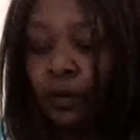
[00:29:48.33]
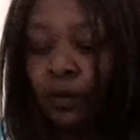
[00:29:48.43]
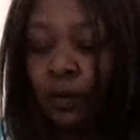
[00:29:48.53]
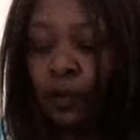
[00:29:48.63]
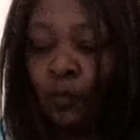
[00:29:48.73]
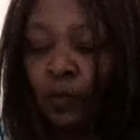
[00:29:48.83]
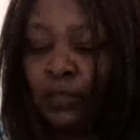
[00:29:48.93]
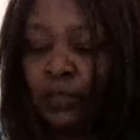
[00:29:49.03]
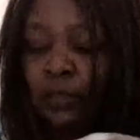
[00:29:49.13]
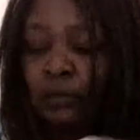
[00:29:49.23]
And
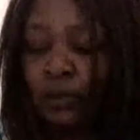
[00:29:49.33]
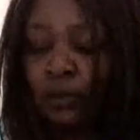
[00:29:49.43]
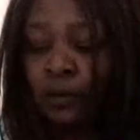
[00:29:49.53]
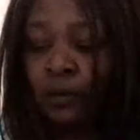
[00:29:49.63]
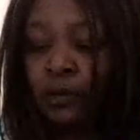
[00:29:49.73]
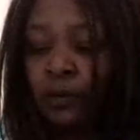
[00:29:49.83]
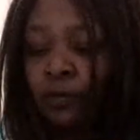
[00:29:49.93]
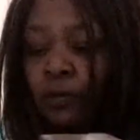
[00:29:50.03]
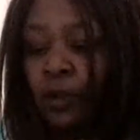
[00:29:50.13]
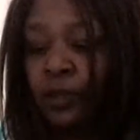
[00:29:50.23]
what's going on is
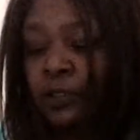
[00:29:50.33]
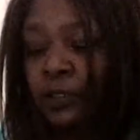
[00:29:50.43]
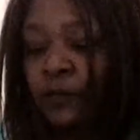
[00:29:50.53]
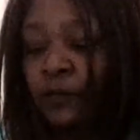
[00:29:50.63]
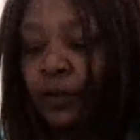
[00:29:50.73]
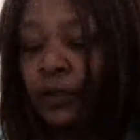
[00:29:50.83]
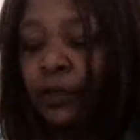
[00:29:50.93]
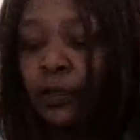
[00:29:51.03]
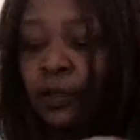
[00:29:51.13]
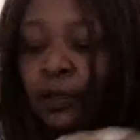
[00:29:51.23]
we're actually filling
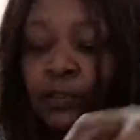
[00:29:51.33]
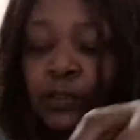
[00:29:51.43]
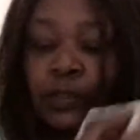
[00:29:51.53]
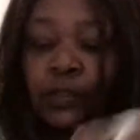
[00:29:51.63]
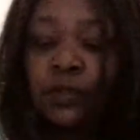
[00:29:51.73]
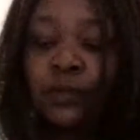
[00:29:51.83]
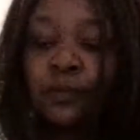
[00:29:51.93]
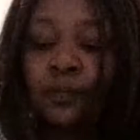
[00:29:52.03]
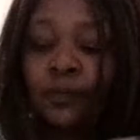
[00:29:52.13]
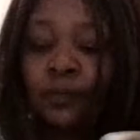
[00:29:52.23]
in that section.
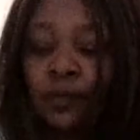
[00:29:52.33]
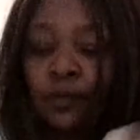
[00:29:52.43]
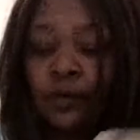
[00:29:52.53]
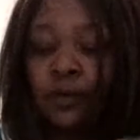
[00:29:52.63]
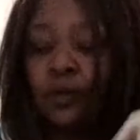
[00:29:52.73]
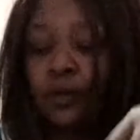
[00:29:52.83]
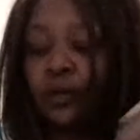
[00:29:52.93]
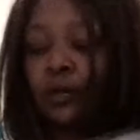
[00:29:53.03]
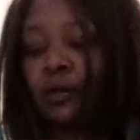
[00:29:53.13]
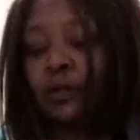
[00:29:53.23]

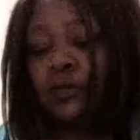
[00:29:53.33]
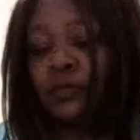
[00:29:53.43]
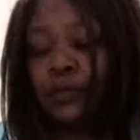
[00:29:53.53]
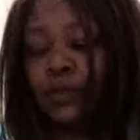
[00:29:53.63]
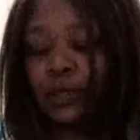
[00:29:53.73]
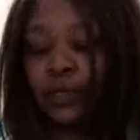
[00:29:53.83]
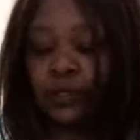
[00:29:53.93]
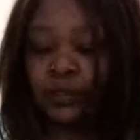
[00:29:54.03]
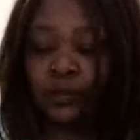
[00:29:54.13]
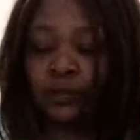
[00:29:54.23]
That looks really
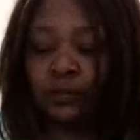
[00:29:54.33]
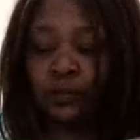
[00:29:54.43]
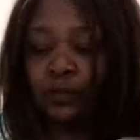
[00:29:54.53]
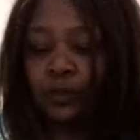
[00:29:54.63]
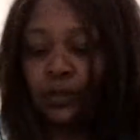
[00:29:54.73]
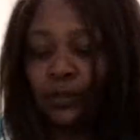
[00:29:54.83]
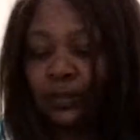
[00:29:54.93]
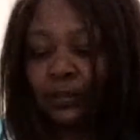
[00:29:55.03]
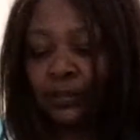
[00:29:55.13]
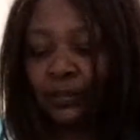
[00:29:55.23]
nice.
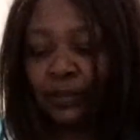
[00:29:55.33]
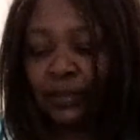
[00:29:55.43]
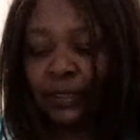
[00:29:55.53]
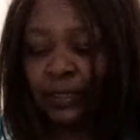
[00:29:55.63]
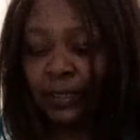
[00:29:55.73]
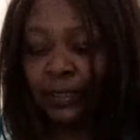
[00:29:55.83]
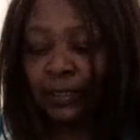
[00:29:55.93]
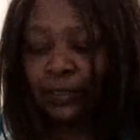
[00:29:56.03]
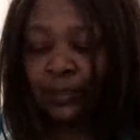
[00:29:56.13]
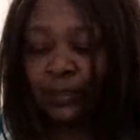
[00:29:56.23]
Looks really
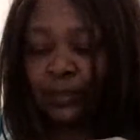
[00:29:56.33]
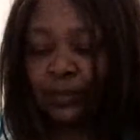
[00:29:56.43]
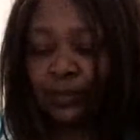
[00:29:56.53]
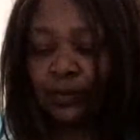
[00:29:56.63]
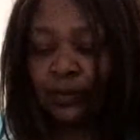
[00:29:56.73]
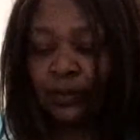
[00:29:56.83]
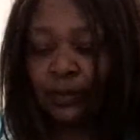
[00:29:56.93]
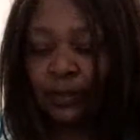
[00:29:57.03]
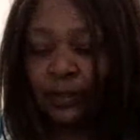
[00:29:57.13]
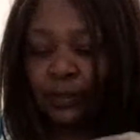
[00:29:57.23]
nice. Oh, it looks
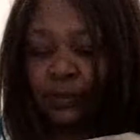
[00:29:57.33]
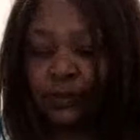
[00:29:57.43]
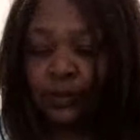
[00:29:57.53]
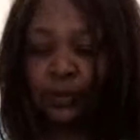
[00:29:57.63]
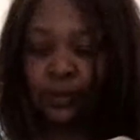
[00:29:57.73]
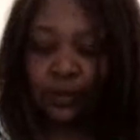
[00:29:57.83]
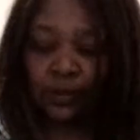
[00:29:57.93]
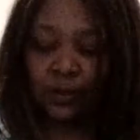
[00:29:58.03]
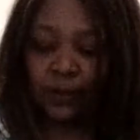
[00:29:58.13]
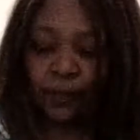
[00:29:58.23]
really nice.
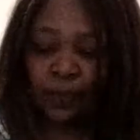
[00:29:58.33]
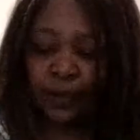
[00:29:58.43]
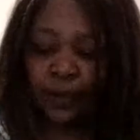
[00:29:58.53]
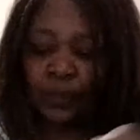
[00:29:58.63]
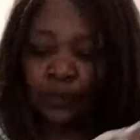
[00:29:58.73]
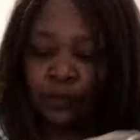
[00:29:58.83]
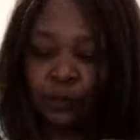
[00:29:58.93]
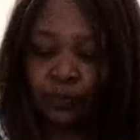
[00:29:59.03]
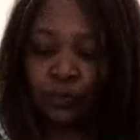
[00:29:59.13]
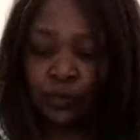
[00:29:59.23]
And as we
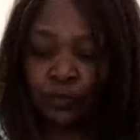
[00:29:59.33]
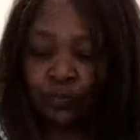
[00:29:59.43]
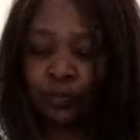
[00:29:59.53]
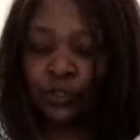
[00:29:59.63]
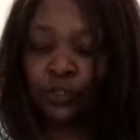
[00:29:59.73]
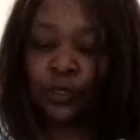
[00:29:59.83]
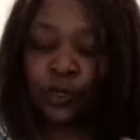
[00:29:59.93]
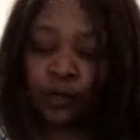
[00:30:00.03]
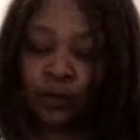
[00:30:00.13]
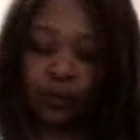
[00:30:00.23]
push the
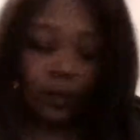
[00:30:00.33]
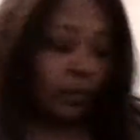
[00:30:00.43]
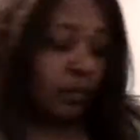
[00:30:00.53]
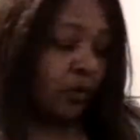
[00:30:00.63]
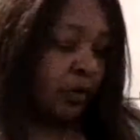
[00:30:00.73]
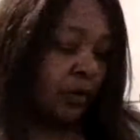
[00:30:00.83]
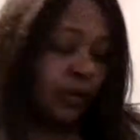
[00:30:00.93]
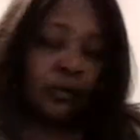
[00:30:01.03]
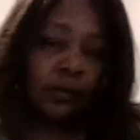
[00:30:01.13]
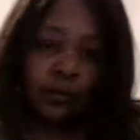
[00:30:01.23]
hair the way we want it,
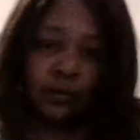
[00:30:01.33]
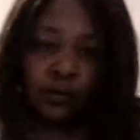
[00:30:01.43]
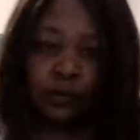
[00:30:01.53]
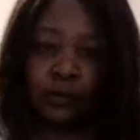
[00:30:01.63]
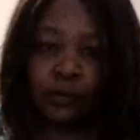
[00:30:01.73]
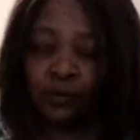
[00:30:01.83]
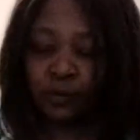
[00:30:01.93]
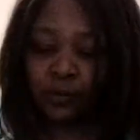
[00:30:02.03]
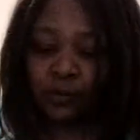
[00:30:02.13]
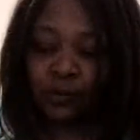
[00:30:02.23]

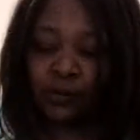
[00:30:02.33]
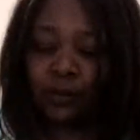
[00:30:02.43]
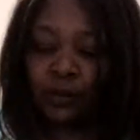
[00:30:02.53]
you'll start